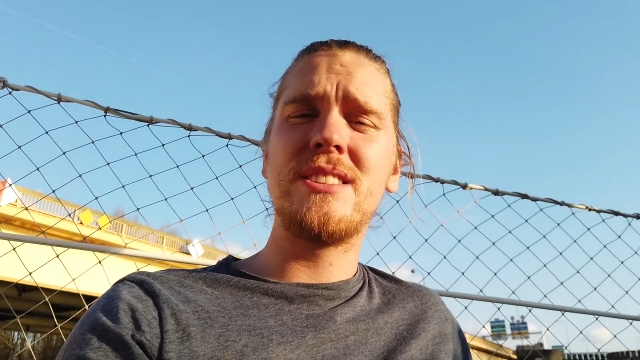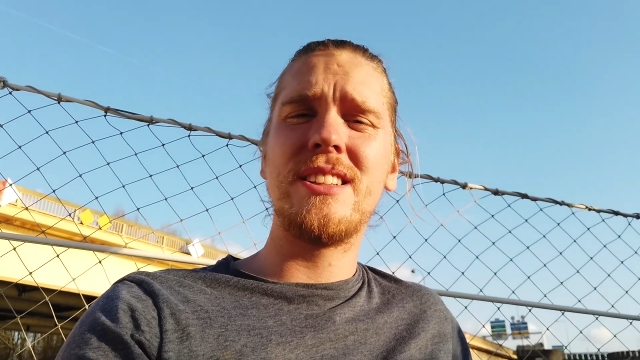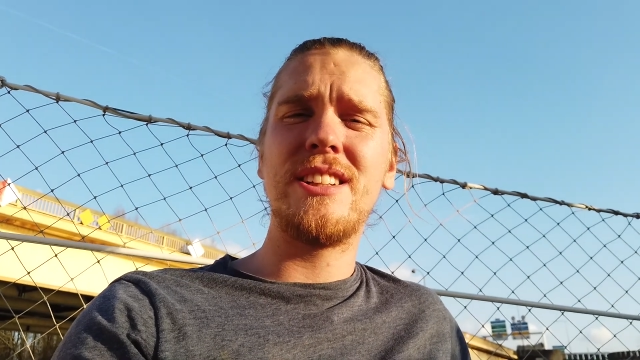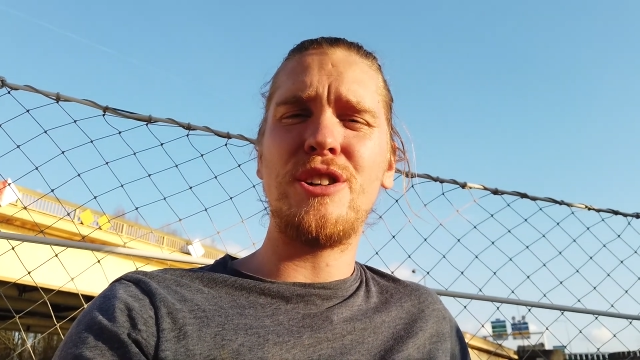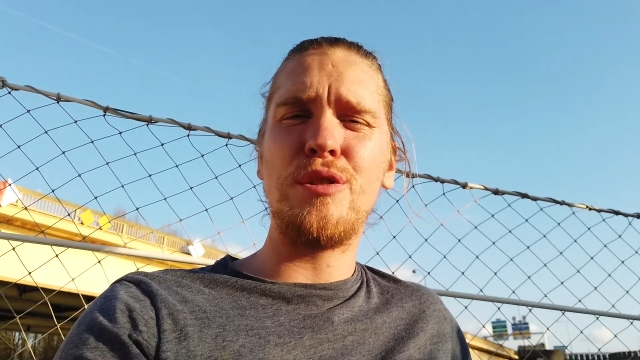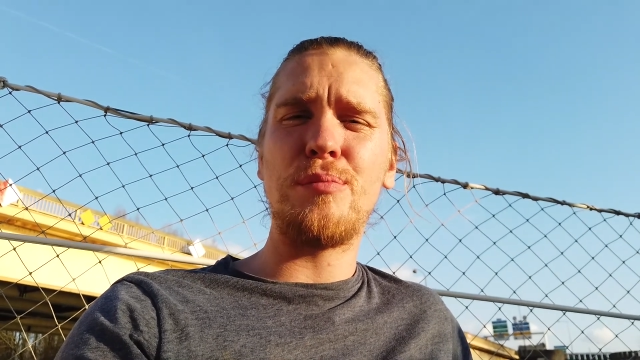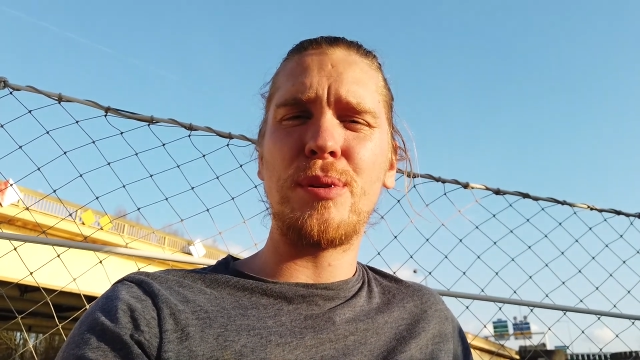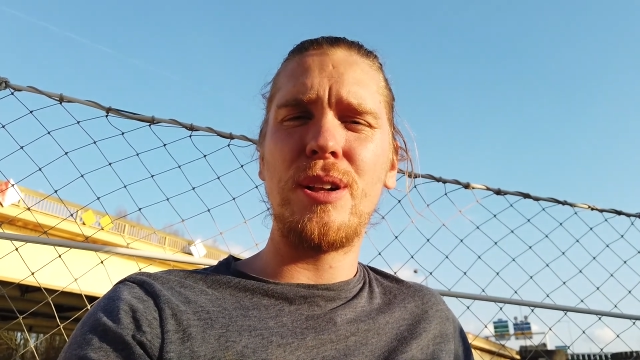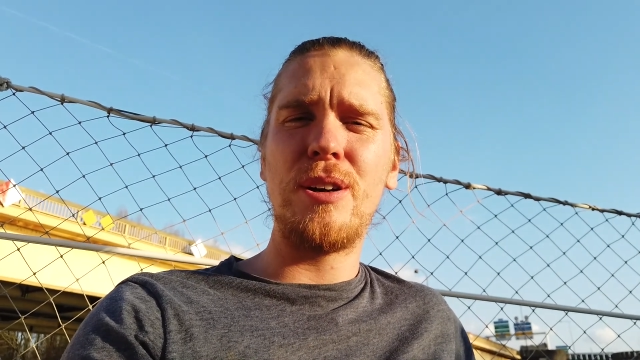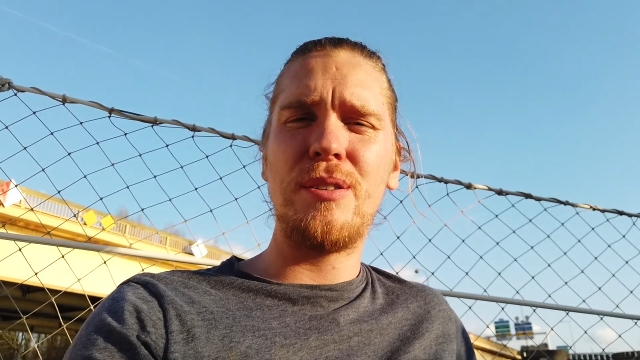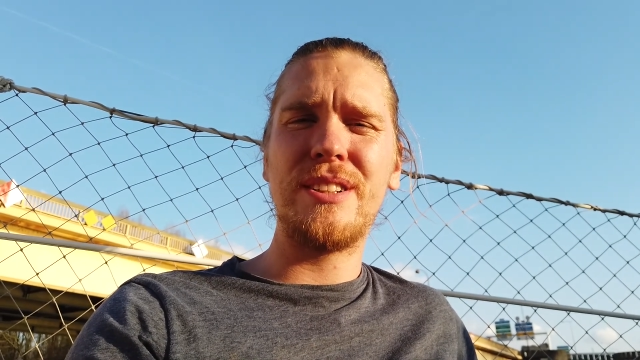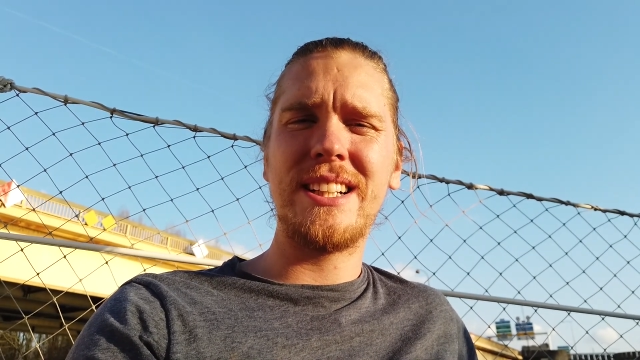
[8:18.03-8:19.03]
into the
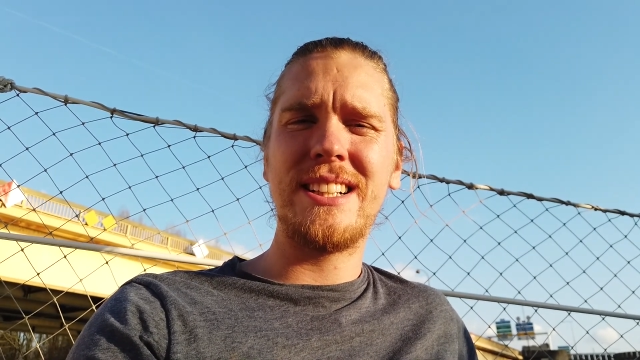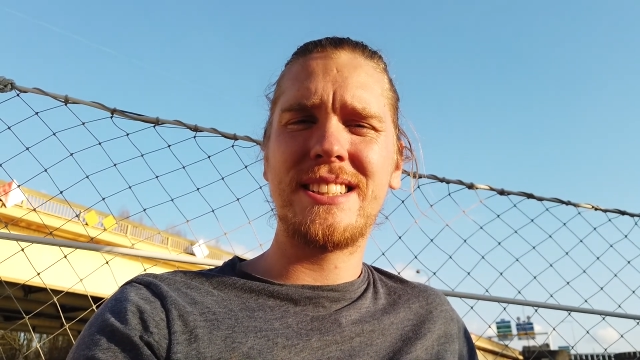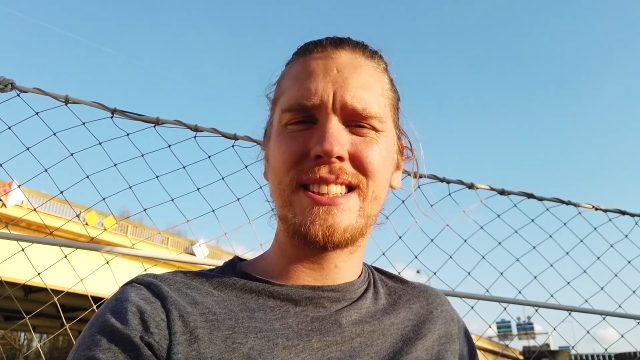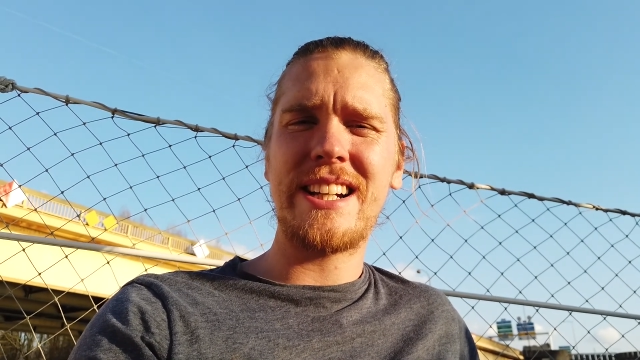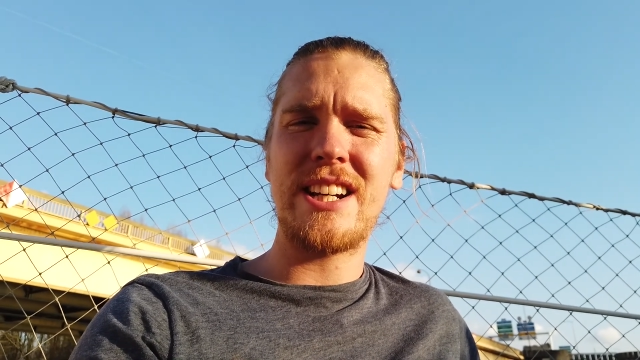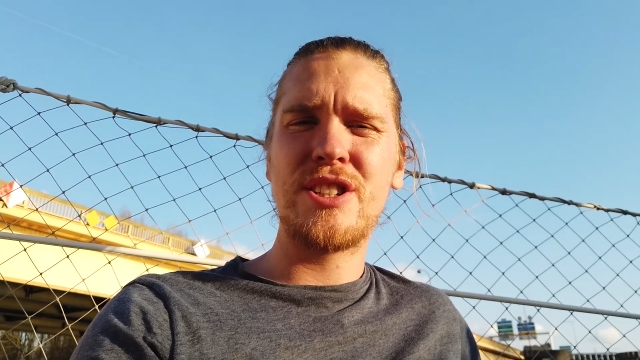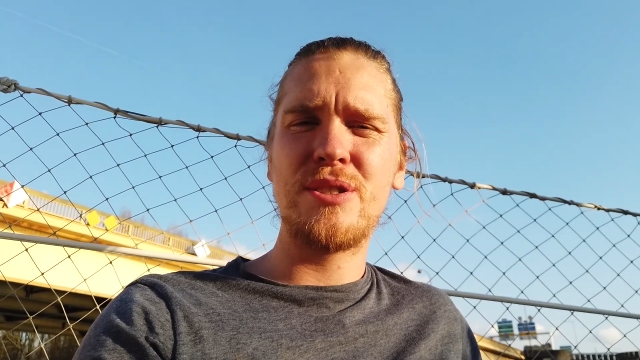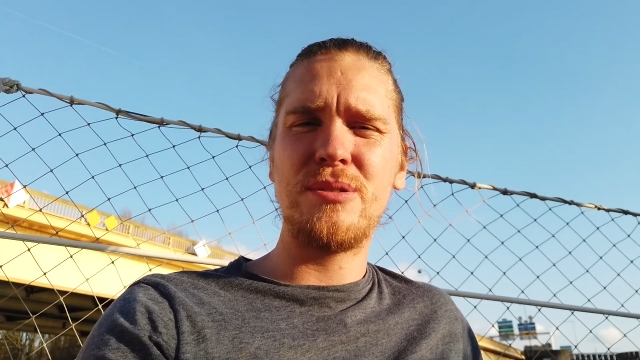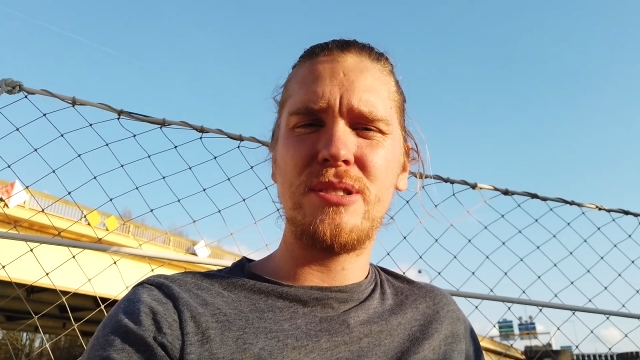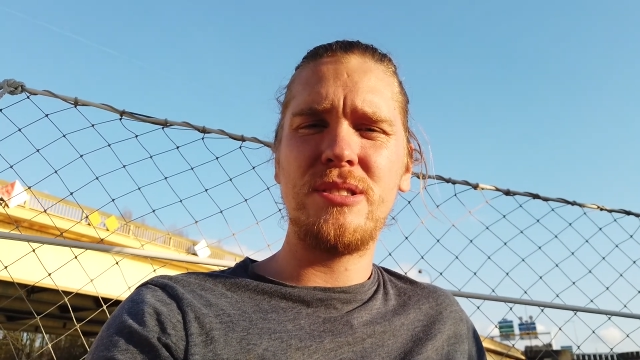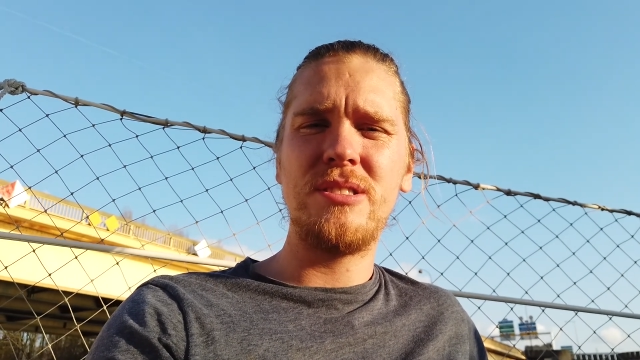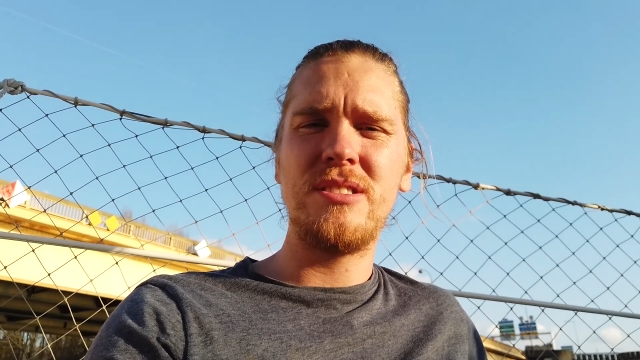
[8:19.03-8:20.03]
uploading
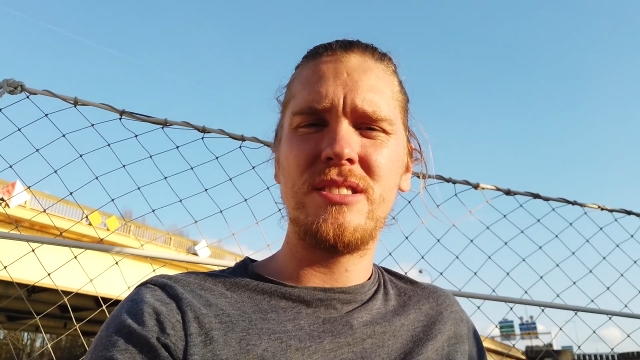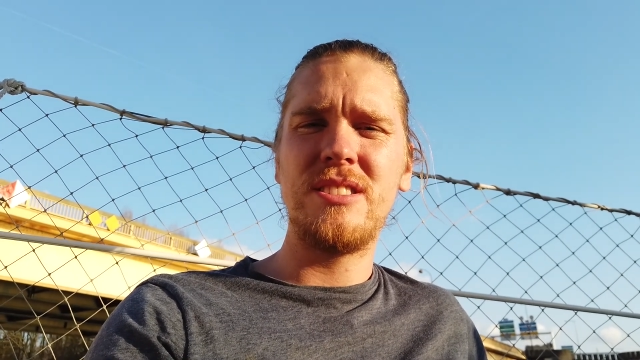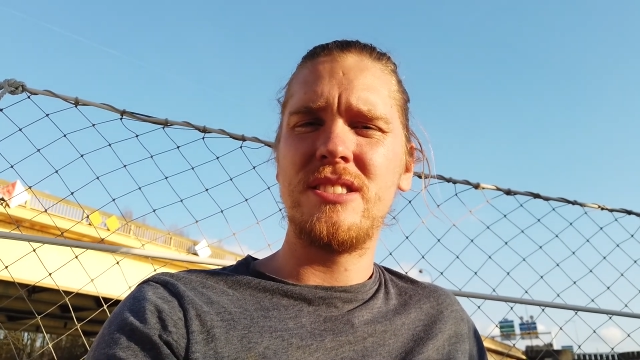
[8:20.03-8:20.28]
schedule.